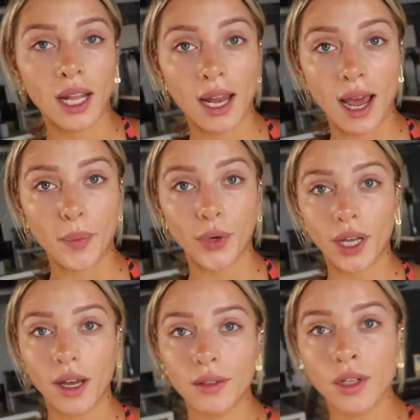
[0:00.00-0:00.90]
an ab
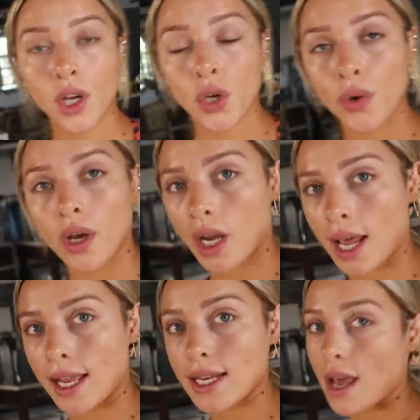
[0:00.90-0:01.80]
workout. I'm gonna
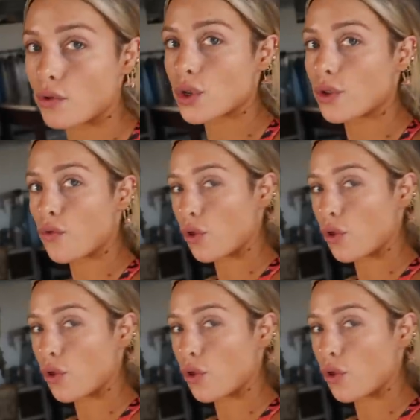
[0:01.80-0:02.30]
head down to the